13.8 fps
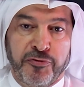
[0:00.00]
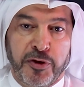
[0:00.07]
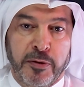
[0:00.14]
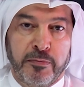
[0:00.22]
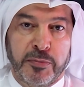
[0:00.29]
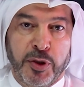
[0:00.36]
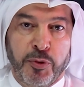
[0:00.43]

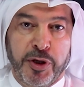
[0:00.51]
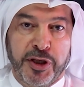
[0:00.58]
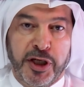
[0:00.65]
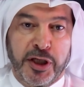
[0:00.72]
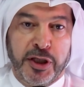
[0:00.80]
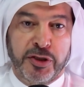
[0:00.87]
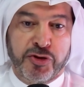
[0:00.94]
from the way
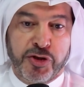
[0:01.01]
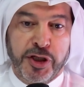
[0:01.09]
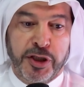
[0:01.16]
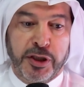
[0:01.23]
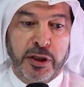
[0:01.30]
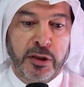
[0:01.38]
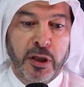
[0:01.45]
they get
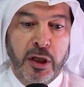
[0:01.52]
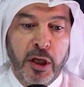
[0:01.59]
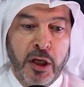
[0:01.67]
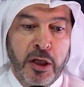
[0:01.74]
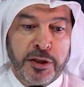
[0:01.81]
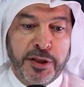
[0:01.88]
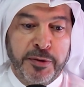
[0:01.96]
treated.
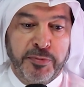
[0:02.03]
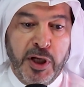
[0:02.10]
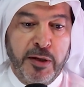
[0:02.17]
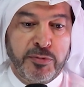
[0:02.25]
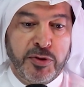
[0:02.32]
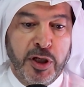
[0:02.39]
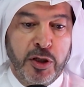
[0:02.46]

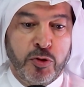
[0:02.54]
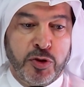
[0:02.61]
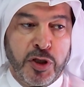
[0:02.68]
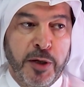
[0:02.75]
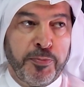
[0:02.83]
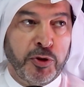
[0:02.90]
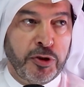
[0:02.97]
Sometimes they lose
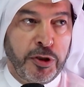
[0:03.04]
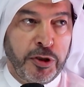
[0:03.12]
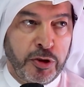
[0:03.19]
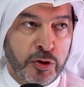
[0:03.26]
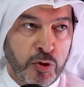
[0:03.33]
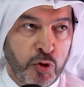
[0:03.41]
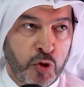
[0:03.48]
the
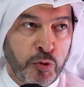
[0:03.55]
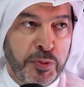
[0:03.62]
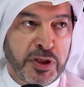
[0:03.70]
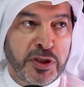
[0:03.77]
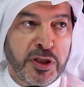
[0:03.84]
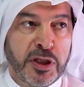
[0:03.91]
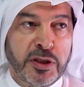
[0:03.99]
opportunity to do
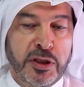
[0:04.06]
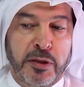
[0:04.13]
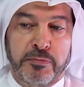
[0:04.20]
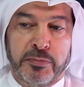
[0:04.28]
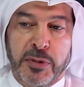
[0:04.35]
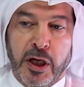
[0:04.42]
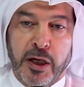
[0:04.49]
business.
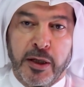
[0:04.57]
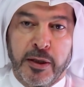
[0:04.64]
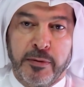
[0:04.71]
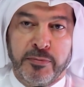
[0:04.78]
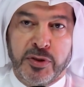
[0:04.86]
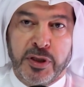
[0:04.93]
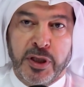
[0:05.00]

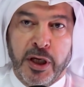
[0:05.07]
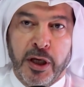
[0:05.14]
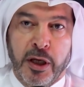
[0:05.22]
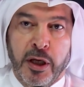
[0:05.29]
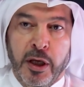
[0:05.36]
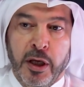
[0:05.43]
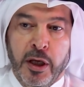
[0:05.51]
Sometimes
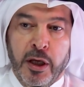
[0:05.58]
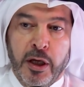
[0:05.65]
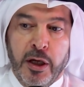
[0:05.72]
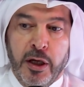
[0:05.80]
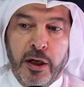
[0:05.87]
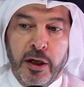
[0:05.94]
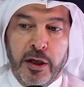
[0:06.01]
they
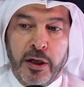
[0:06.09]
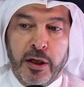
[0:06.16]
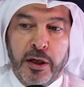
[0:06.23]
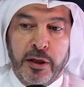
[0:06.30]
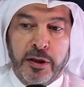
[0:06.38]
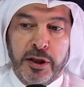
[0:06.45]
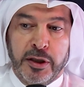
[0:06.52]

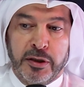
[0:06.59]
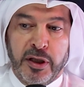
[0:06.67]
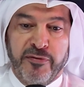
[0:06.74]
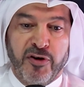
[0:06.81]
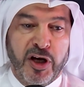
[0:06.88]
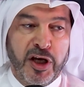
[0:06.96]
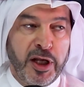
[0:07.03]
get a
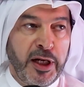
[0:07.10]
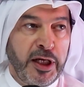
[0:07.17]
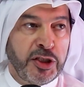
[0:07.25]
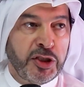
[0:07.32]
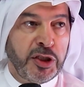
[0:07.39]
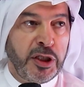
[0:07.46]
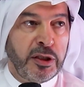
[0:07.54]

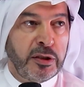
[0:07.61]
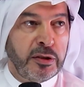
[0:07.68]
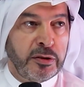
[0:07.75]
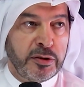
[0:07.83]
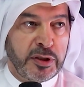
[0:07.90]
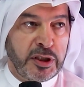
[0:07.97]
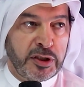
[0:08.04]
violation,
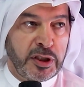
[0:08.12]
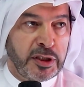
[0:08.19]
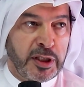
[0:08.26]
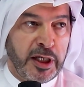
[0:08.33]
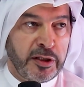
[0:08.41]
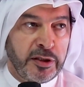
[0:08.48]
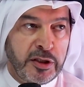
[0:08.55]
such as
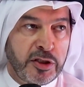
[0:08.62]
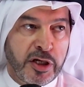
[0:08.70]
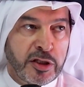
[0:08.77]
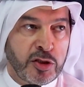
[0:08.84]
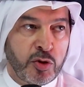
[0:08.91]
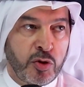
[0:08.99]
like the dress